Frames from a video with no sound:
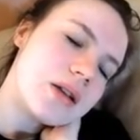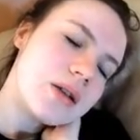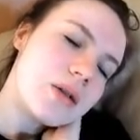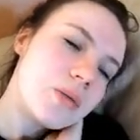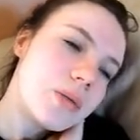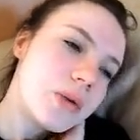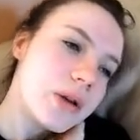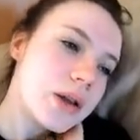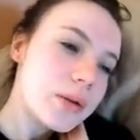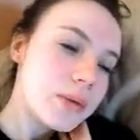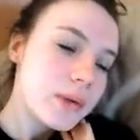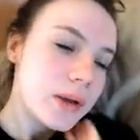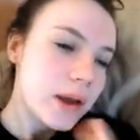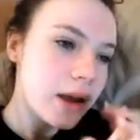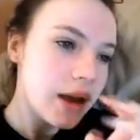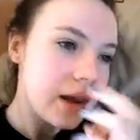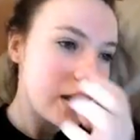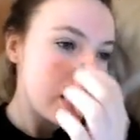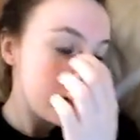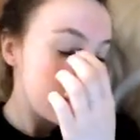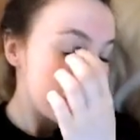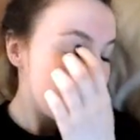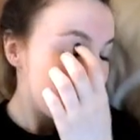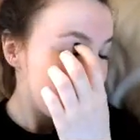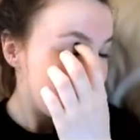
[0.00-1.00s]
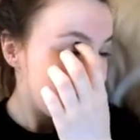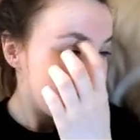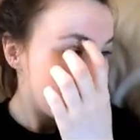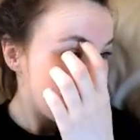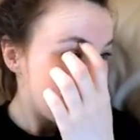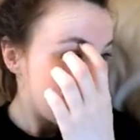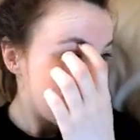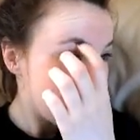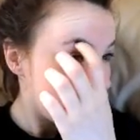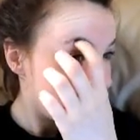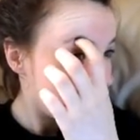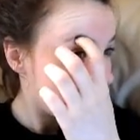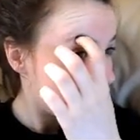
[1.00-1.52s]
in a weird way,
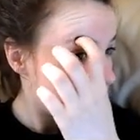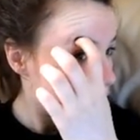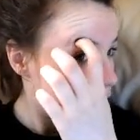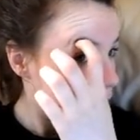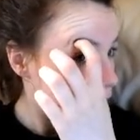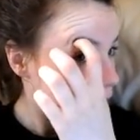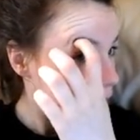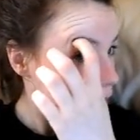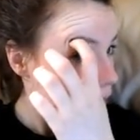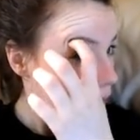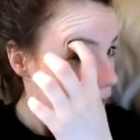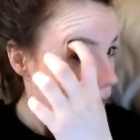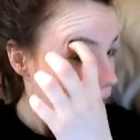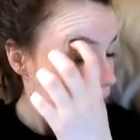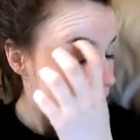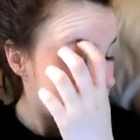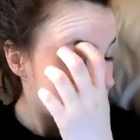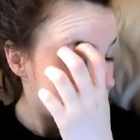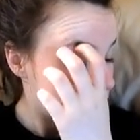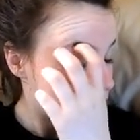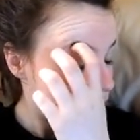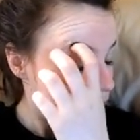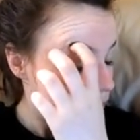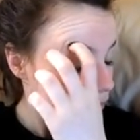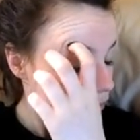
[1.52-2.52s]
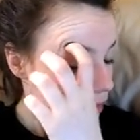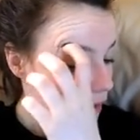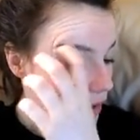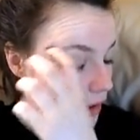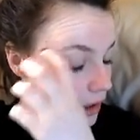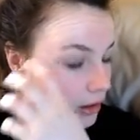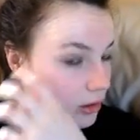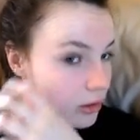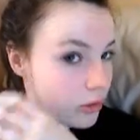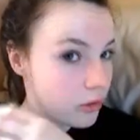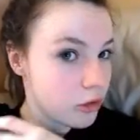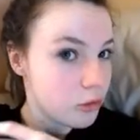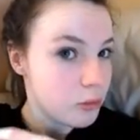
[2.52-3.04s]
when Dobby dies is a
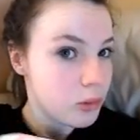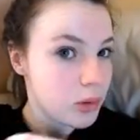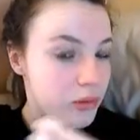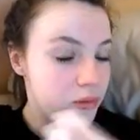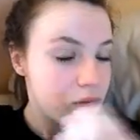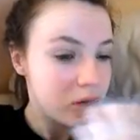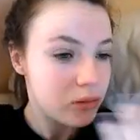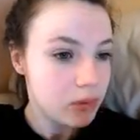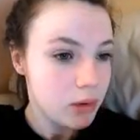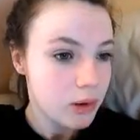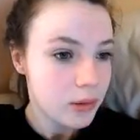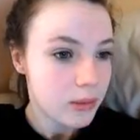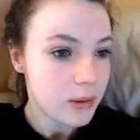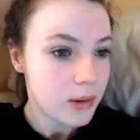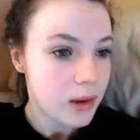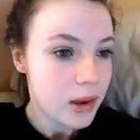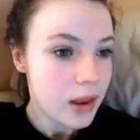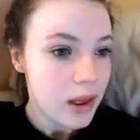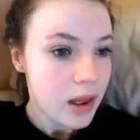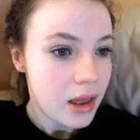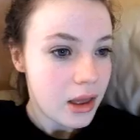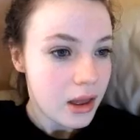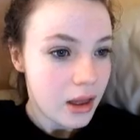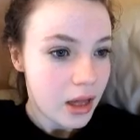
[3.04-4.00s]
really huge pivotal moment.